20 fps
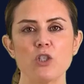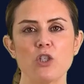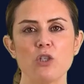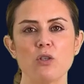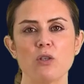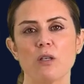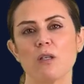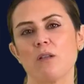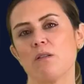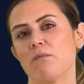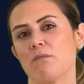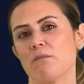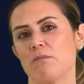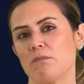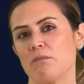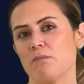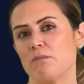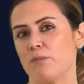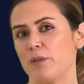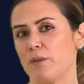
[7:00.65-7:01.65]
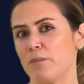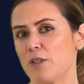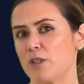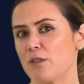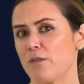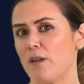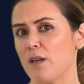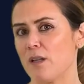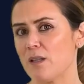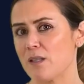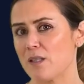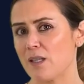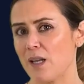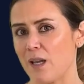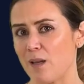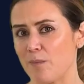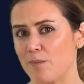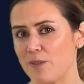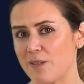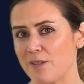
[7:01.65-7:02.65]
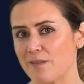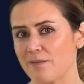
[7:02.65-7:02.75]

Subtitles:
you can pretty much follow the steps.